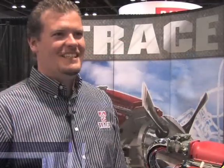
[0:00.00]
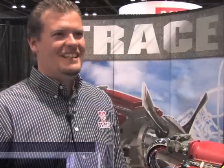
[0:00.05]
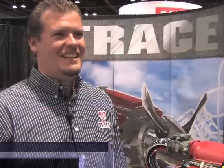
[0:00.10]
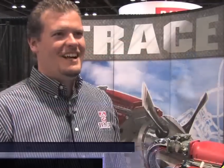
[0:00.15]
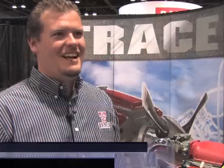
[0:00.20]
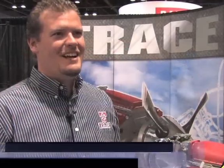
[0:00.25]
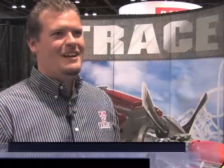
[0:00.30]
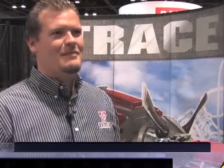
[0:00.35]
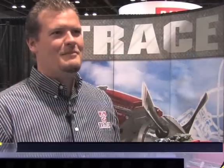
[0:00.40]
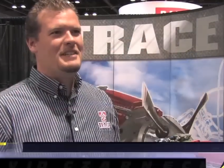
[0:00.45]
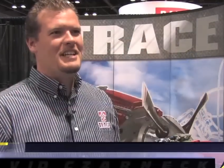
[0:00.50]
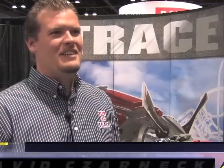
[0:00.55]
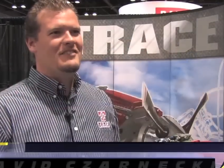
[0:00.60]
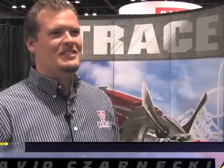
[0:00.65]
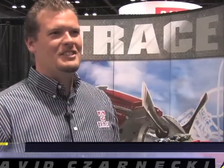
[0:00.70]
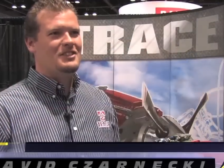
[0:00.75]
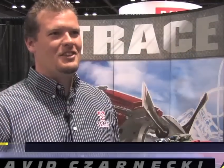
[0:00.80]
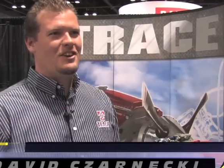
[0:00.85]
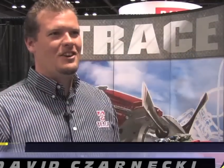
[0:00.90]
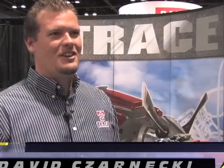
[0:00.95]
Hi, I'm
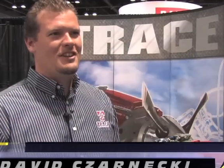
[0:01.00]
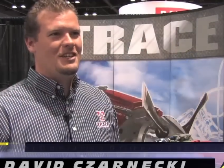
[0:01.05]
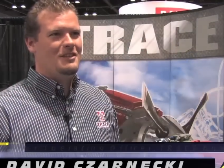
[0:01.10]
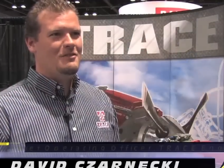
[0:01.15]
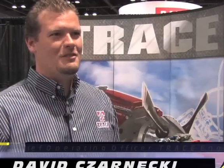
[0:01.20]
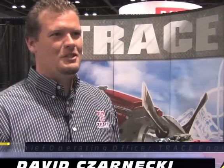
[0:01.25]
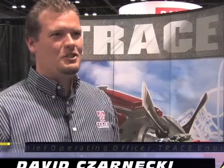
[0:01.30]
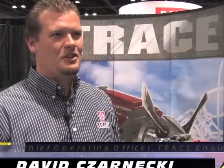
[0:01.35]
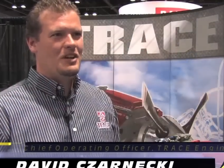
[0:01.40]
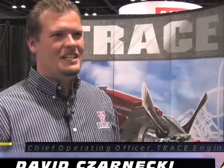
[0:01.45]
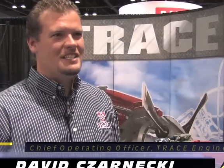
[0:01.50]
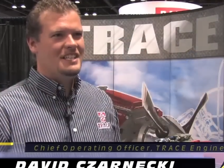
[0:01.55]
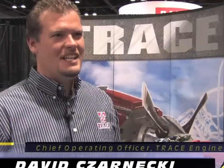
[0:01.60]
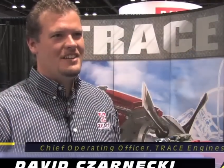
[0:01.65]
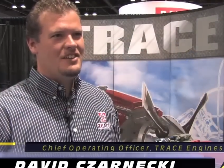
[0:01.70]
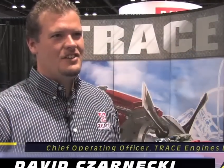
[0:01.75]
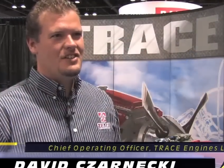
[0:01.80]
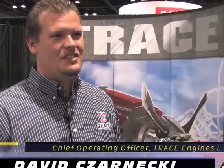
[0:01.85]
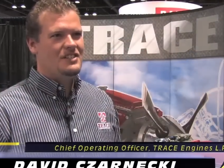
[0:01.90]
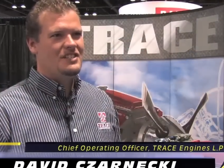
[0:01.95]
David Czarnecki with Trace
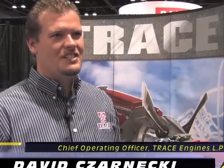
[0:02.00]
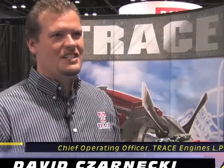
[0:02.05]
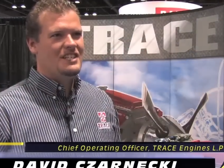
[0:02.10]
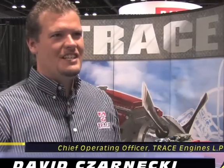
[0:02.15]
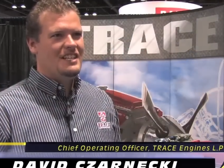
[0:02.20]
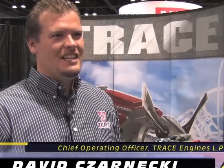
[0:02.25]
Engines,